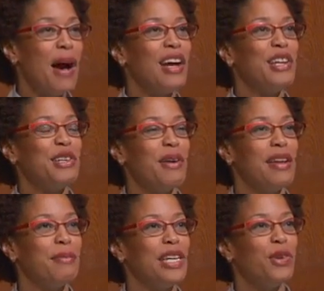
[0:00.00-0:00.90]
upon you
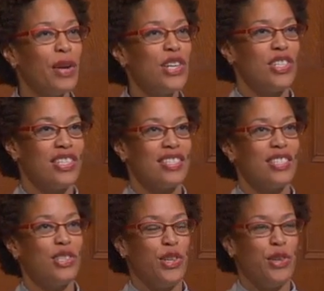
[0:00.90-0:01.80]
and be
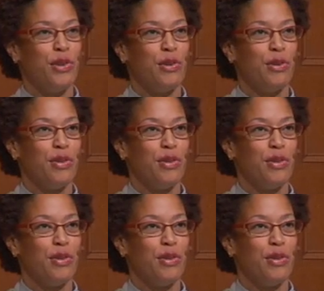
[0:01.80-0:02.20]
gracious to you.